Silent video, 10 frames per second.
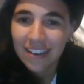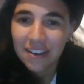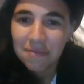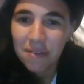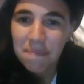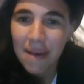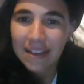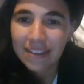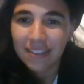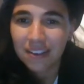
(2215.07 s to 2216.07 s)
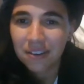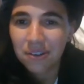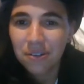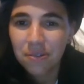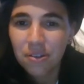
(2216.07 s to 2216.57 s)
What mattered
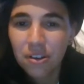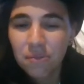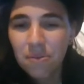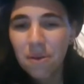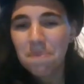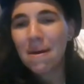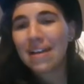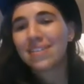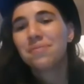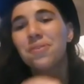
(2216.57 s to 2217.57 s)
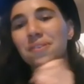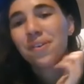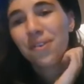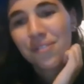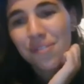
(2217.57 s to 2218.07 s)
what the
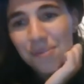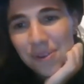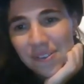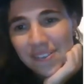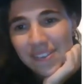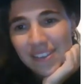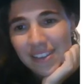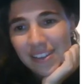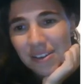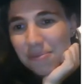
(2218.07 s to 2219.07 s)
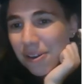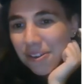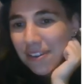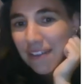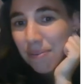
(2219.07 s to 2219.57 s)
cost was? One
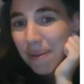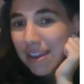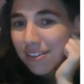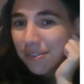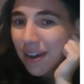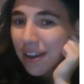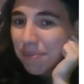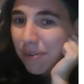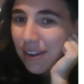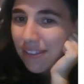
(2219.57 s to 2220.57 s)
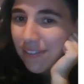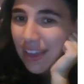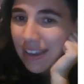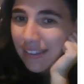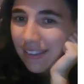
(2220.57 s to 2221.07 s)
could never pay too high a price for
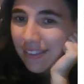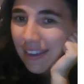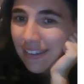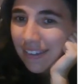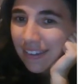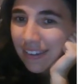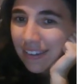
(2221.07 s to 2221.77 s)
any sensation.